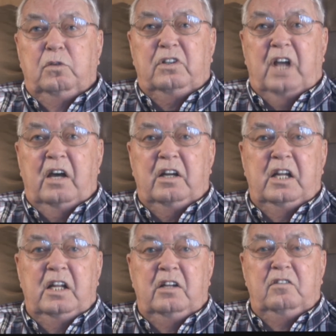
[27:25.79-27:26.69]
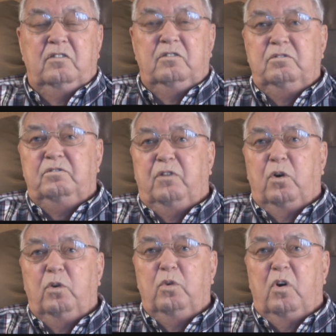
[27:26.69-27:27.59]
without any
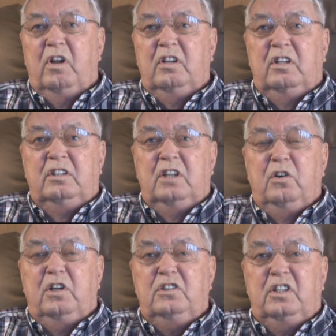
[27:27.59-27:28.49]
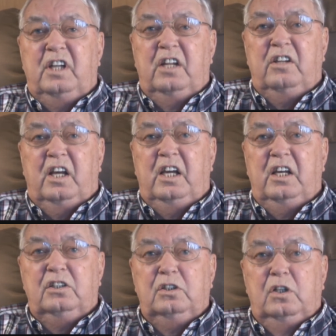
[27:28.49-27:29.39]
forewarning or notice or anything
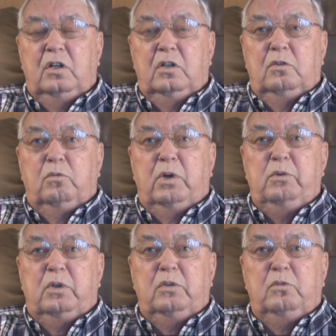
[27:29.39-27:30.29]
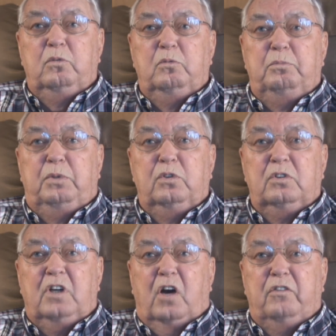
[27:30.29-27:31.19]
else, we were
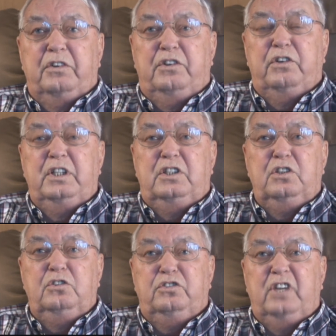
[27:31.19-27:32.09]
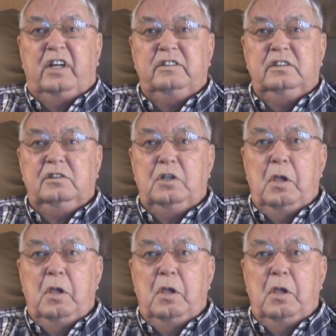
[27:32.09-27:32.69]
pulled off a 327,